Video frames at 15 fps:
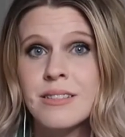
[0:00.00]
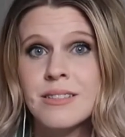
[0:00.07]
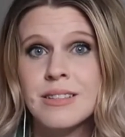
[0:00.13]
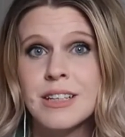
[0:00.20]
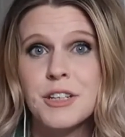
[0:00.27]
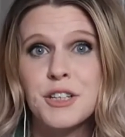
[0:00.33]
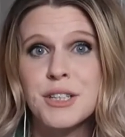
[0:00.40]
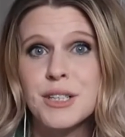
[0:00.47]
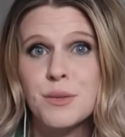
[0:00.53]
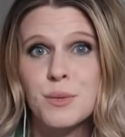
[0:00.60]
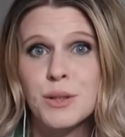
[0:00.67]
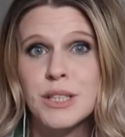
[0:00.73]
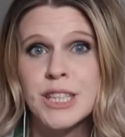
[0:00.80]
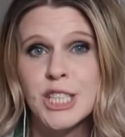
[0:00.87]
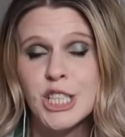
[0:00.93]
secrets
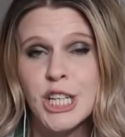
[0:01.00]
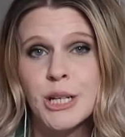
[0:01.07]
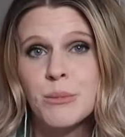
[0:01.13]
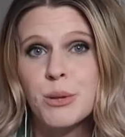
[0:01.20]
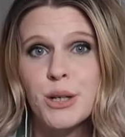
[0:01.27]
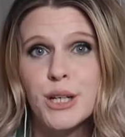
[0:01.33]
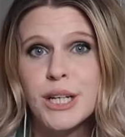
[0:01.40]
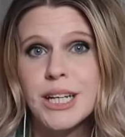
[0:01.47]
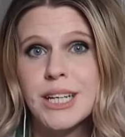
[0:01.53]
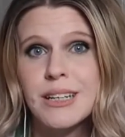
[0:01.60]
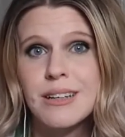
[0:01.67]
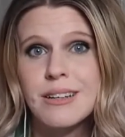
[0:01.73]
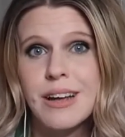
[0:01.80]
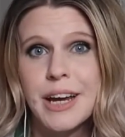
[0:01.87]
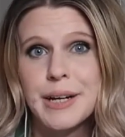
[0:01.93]
were in the chamber
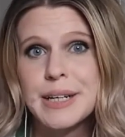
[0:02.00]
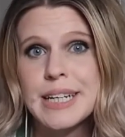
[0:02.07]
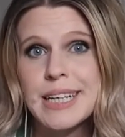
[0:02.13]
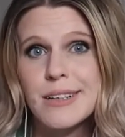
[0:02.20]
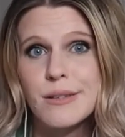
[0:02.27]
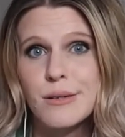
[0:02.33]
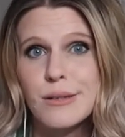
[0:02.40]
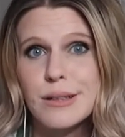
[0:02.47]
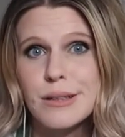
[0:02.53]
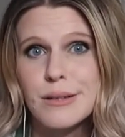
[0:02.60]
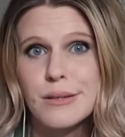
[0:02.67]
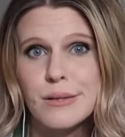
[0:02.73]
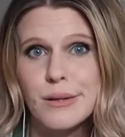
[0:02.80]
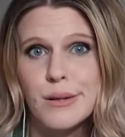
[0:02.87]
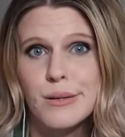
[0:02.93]
and Harry killed it,
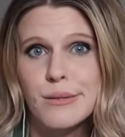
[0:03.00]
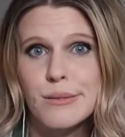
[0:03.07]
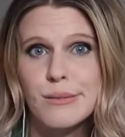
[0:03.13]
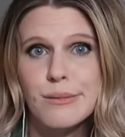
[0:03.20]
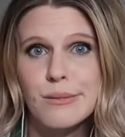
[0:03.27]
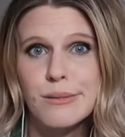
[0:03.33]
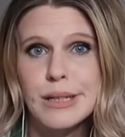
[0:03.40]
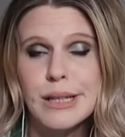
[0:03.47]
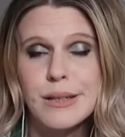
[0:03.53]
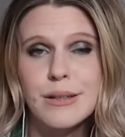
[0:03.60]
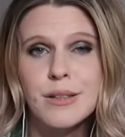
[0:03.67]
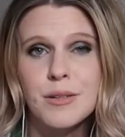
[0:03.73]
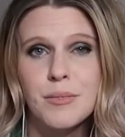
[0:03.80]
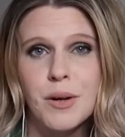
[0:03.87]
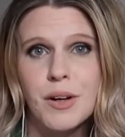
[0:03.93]
so we
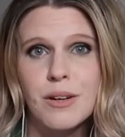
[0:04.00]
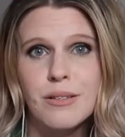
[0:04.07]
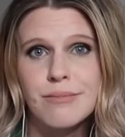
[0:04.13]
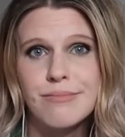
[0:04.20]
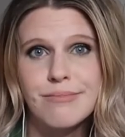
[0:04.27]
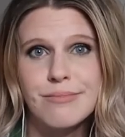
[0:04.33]
learned them all.